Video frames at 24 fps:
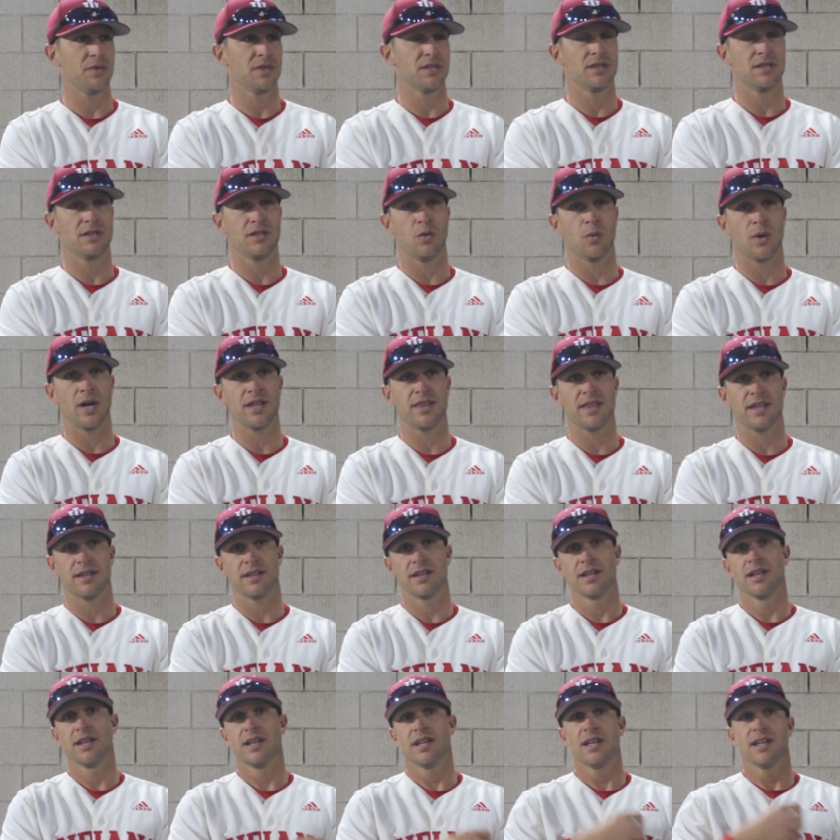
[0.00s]
And the way that
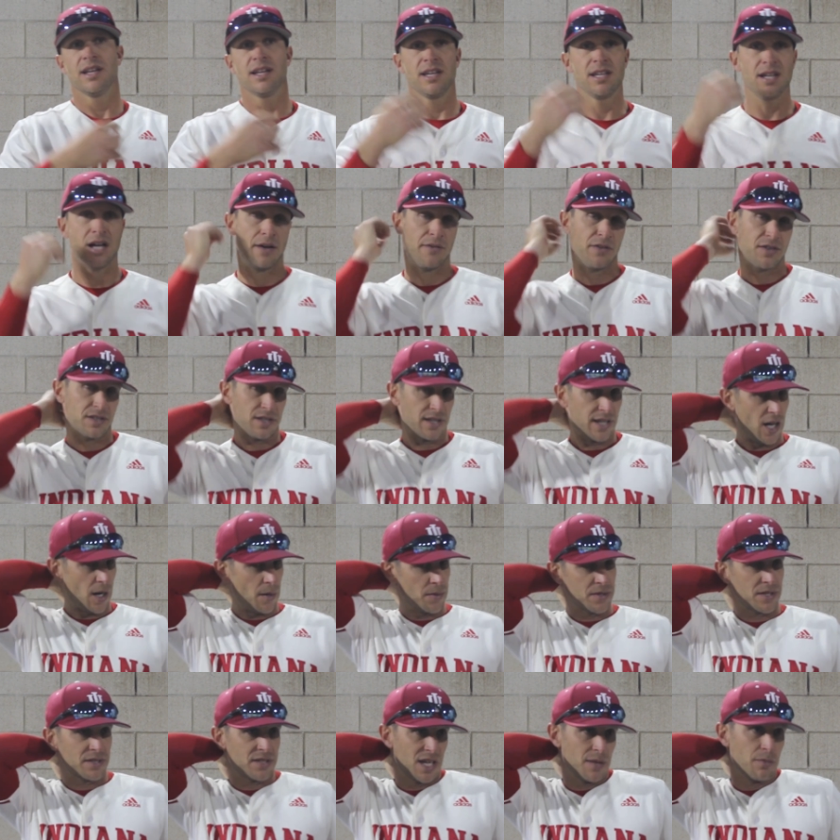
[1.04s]
he obviously
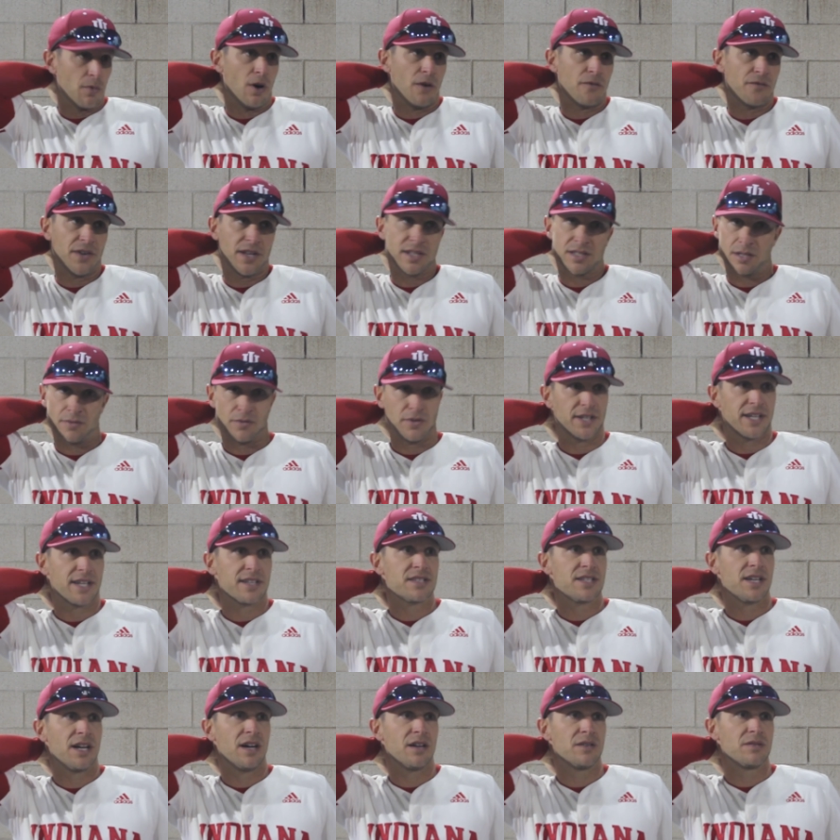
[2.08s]
helps the team offensively a
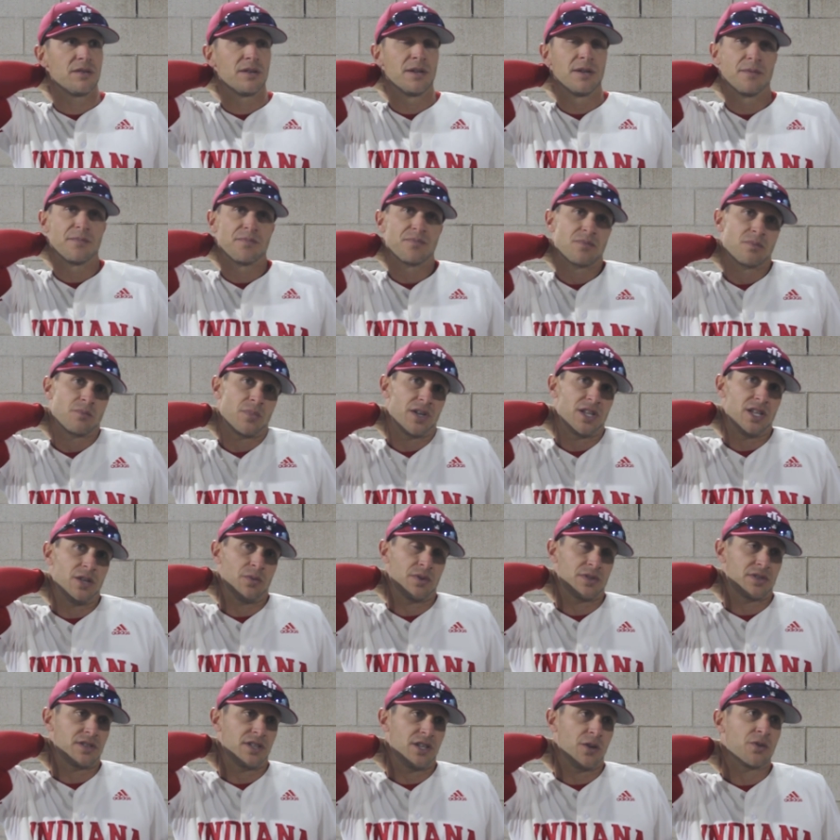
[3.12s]
ton, but he
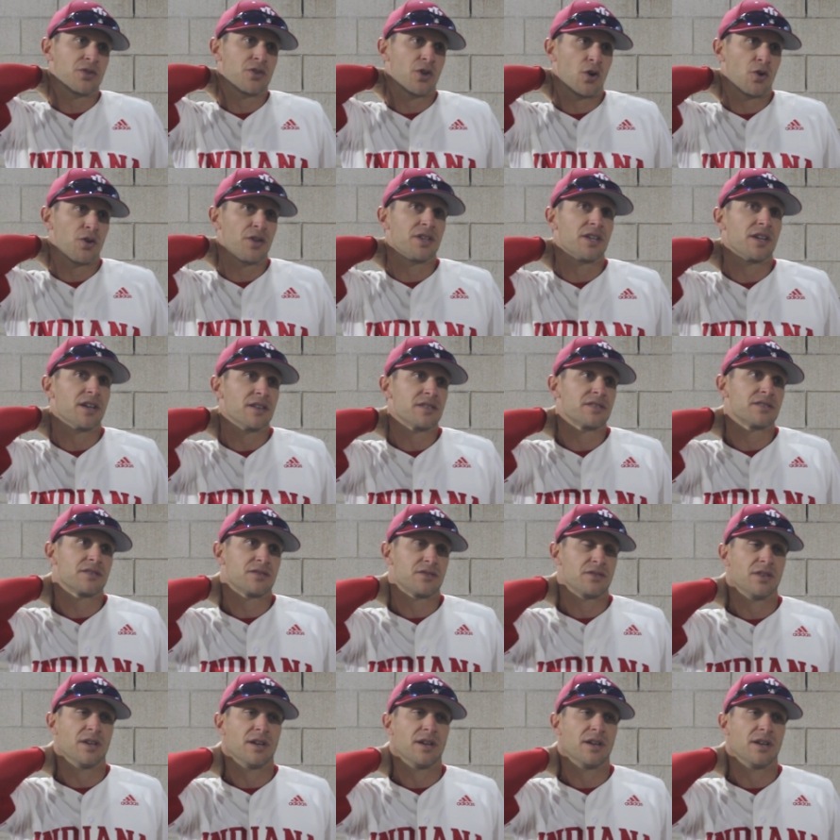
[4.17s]
was hurting us